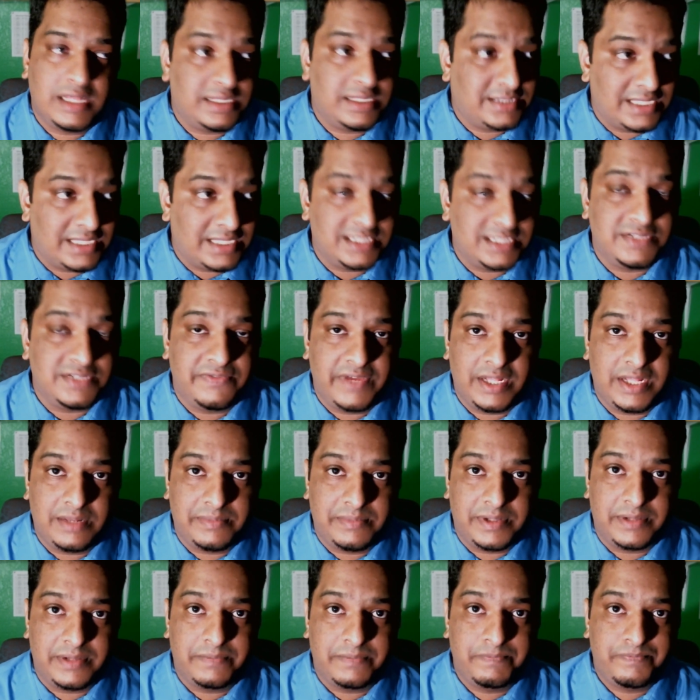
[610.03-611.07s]
that's
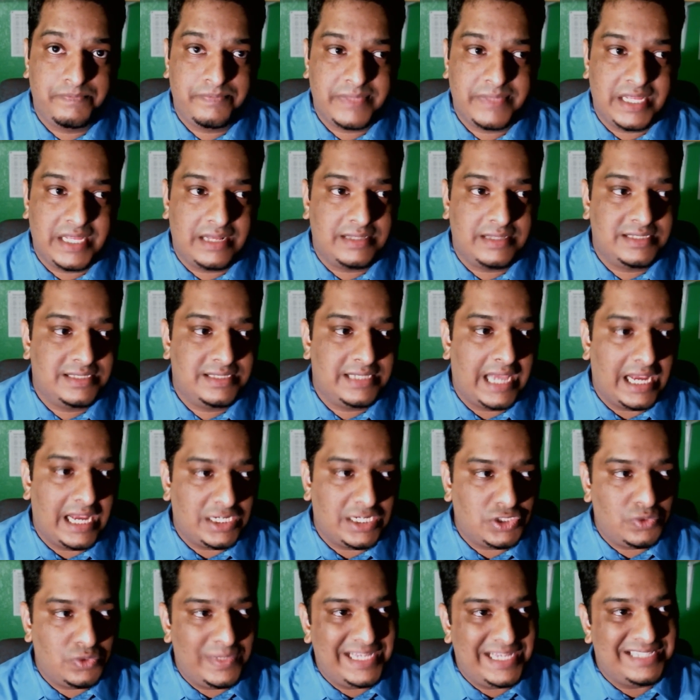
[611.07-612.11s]
available that's
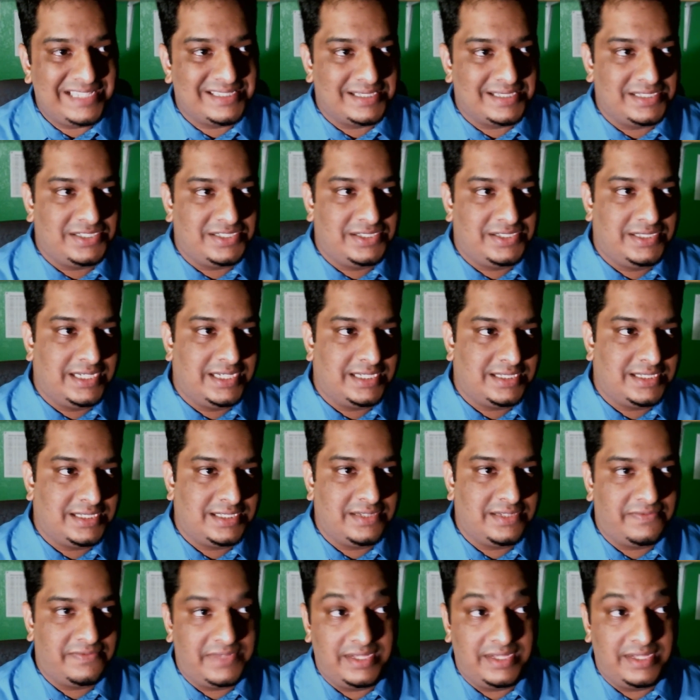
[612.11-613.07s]
actually suggestive.